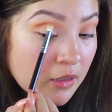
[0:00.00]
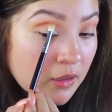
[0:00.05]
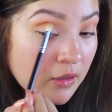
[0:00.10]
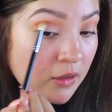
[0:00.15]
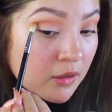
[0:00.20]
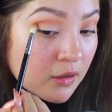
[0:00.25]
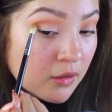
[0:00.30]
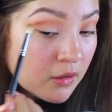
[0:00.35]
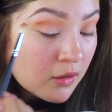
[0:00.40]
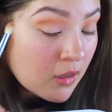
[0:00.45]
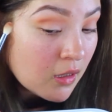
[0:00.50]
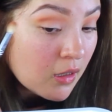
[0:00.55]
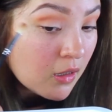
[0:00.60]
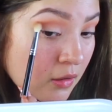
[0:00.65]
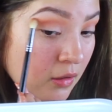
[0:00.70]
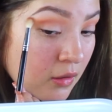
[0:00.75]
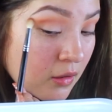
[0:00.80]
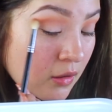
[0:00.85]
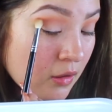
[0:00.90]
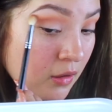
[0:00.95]
That applies
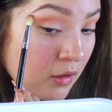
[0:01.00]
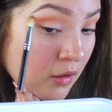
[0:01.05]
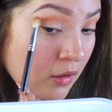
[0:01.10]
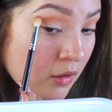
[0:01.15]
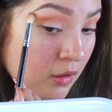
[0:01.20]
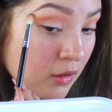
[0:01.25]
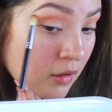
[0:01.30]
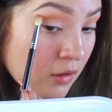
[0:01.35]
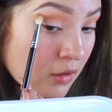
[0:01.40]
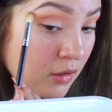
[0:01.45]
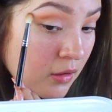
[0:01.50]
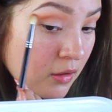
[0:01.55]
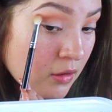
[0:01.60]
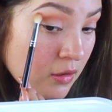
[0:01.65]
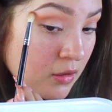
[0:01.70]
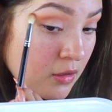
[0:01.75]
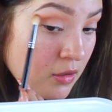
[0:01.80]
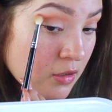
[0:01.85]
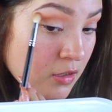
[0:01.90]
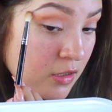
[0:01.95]
less pressure
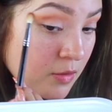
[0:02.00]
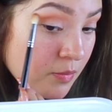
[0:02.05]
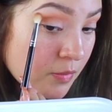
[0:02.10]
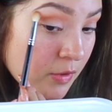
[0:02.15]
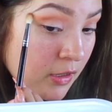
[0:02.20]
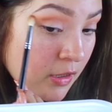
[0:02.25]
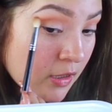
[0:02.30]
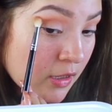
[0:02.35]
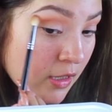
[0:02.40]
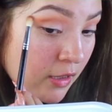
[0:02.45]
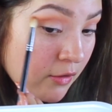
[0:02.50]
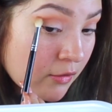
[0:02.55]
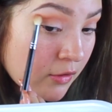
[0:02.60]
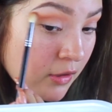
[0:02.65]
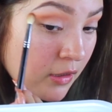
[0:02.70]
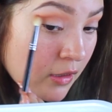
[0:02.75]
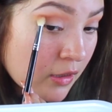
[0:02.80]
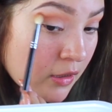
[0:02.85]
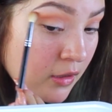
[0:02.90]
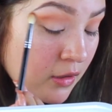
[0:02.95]
on the brush,
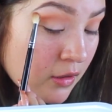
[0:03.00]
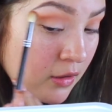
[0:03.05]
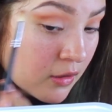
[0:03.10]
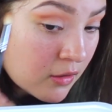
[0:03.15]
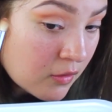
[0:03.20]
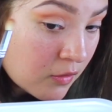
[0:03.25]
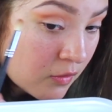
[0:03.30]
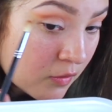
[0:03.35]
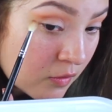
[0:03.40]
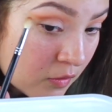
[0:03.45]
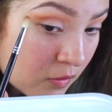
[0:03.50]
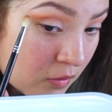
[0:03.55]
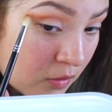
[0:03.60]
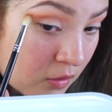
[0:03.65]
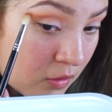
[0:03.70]
so it will make